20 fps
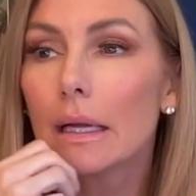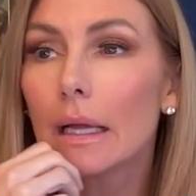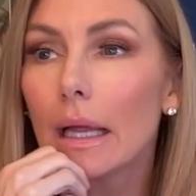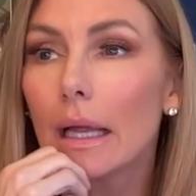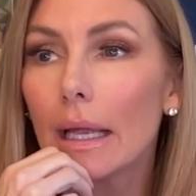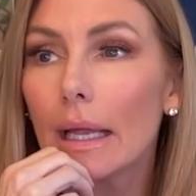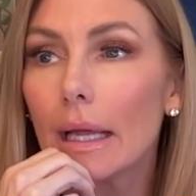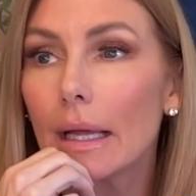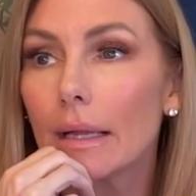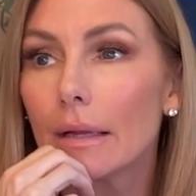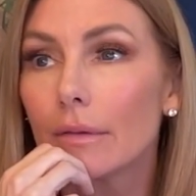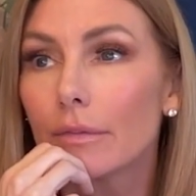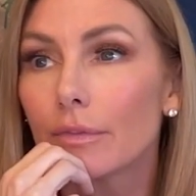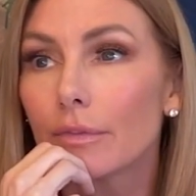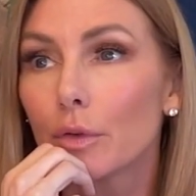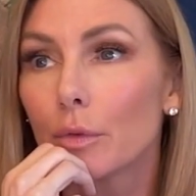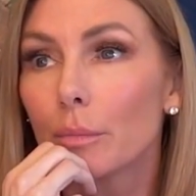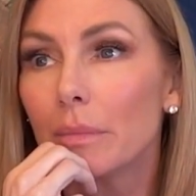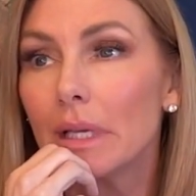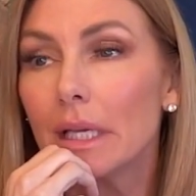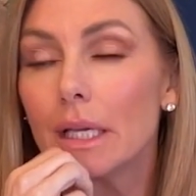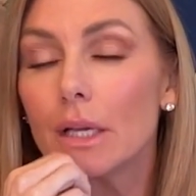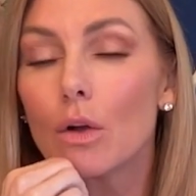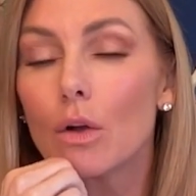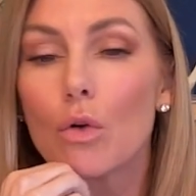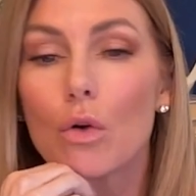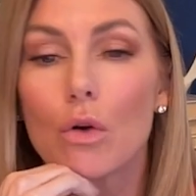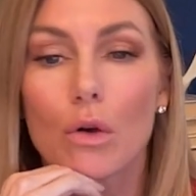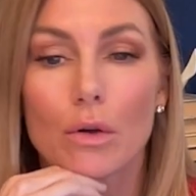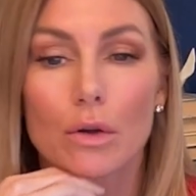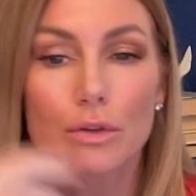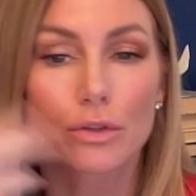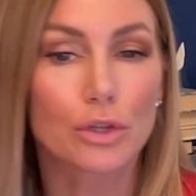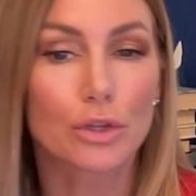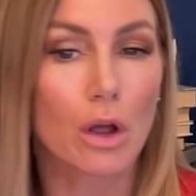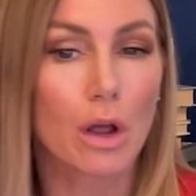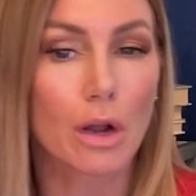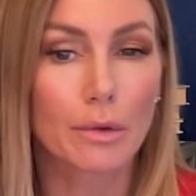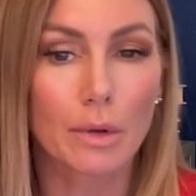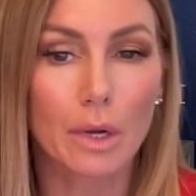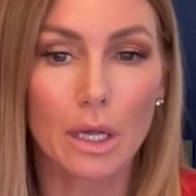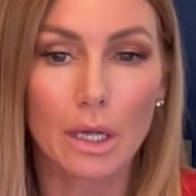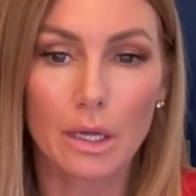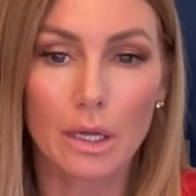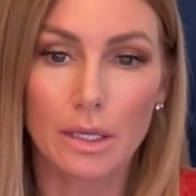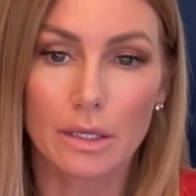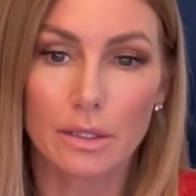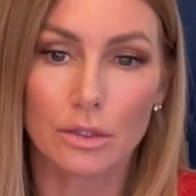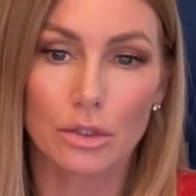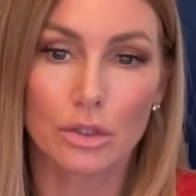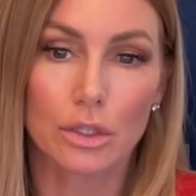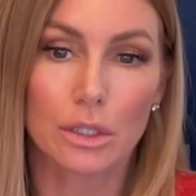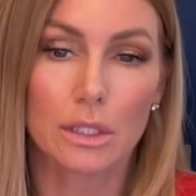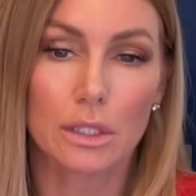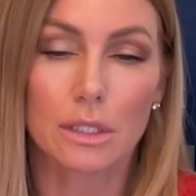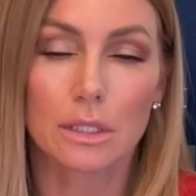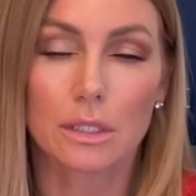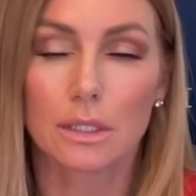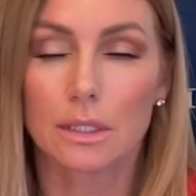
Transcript: And for me, horror genre is just,